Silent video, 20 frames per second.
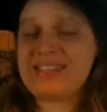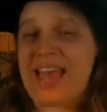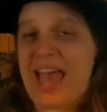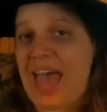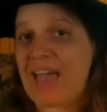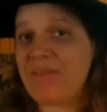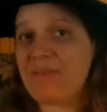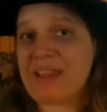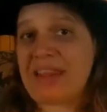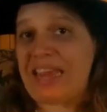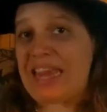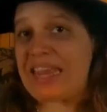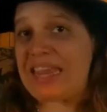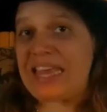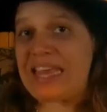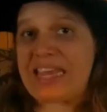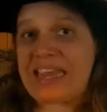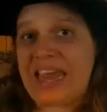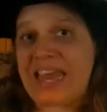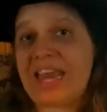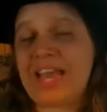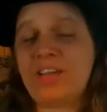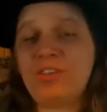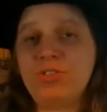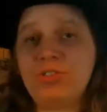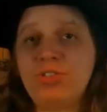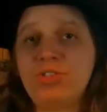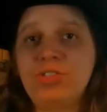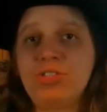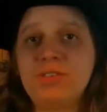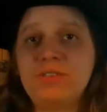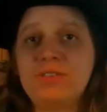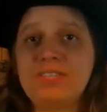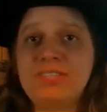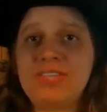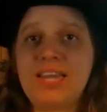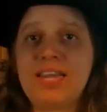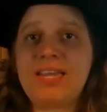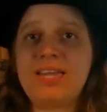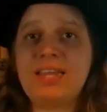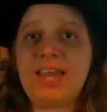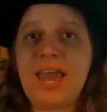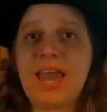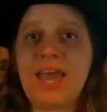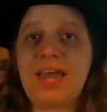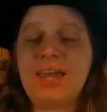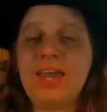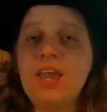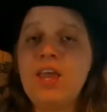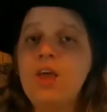I really think that Andrew should have stayed dead.